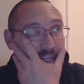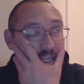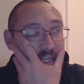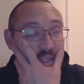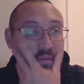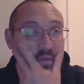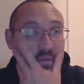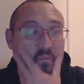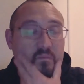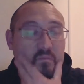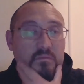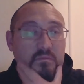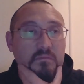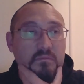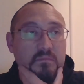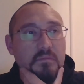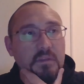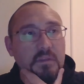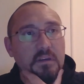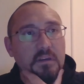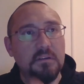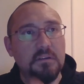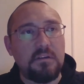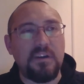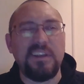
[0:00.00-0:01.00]
didn't
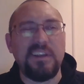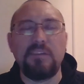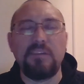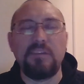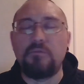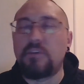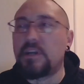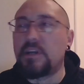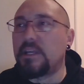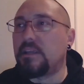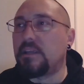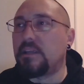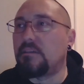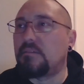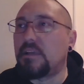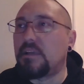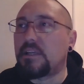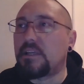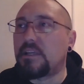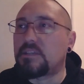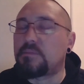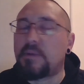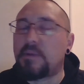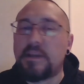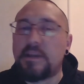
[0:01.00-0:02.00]
really
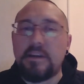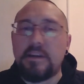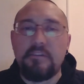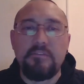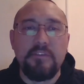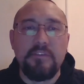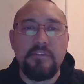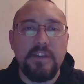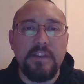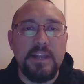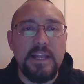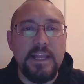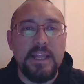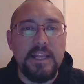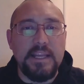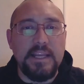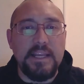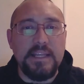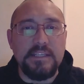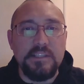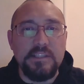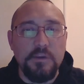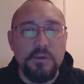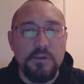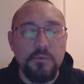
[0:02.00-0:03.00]
explain everything
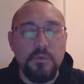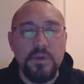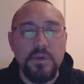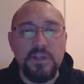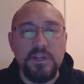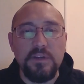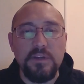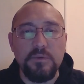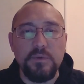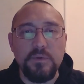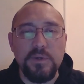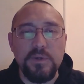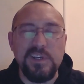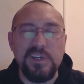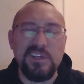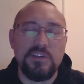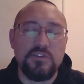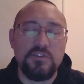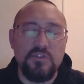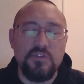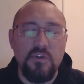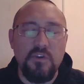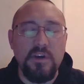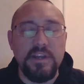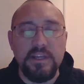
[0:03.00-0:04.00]
clearly, so we're going to
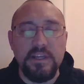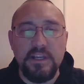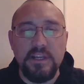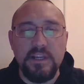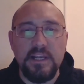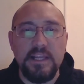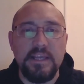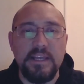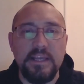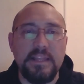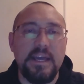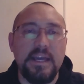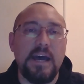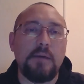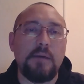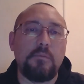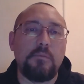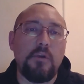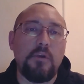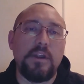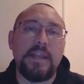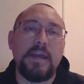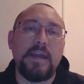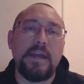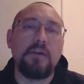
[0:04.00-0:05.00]
try to clear that up
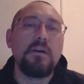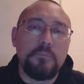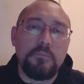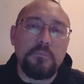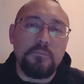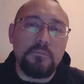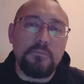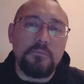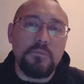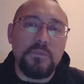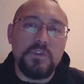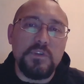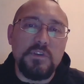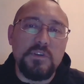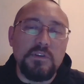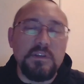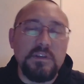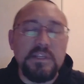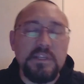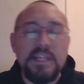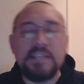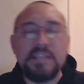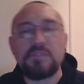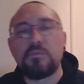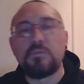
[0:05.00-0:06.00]
right now. So
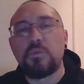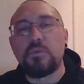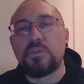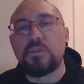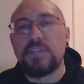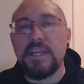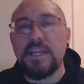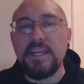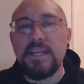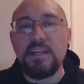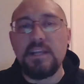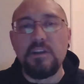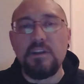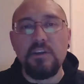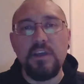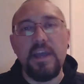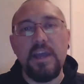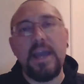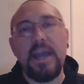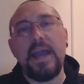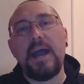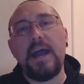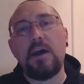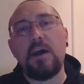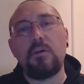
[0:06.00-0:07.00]
we'll take a look
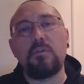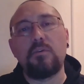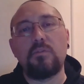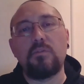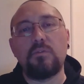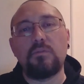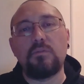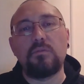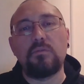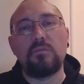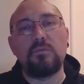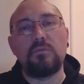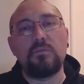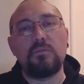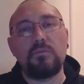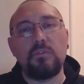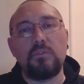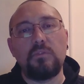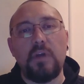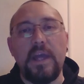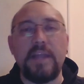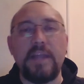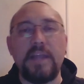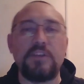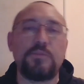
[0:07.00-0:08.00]
at how
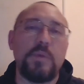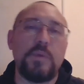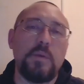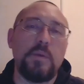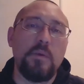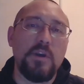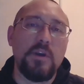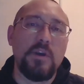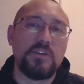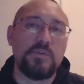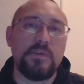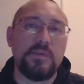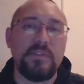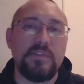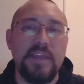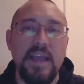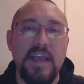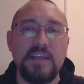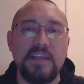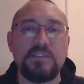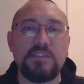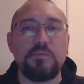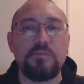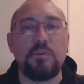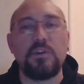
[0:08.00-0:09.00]
entropy works with
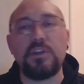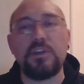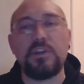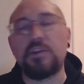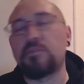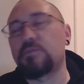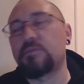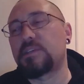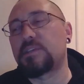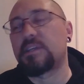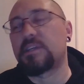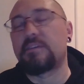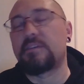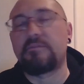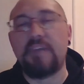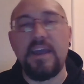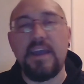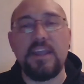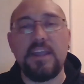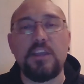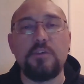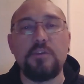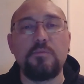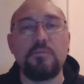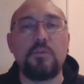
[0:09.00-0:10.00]
gas molecules in a
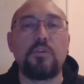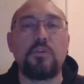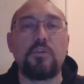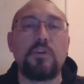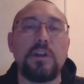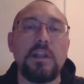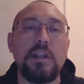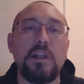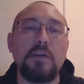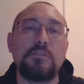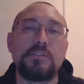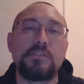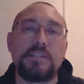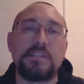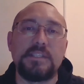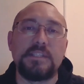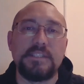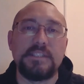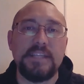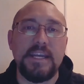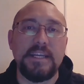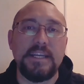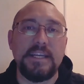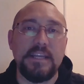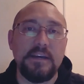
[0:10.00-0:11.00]
vacuum or a closed
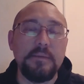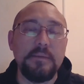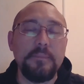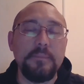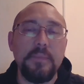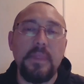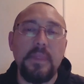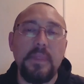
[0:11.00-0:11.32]
container.